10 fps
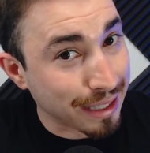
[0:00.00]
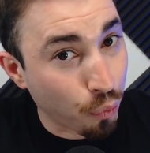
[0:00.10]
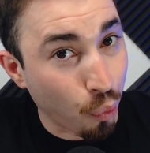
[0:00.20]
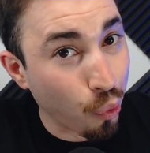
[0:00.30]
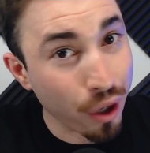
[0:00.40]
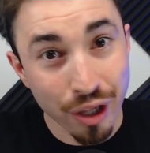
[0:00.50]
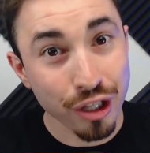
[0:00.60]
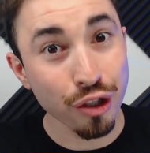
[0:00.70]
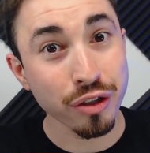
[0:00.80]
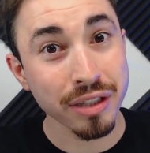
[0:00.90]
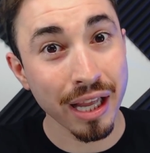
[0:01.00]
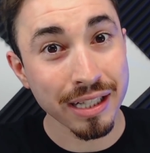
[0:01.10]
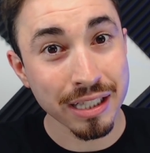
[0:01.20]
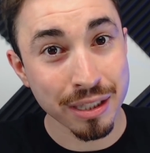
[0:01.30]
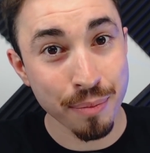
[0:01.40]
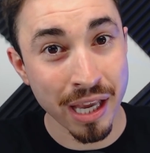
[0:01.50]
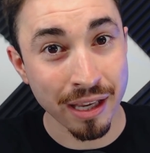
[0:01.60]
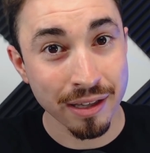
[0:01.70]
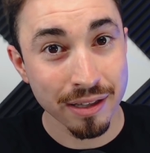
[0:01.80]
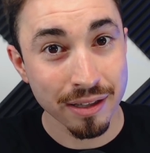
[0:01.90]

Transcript: Really looked like it to me.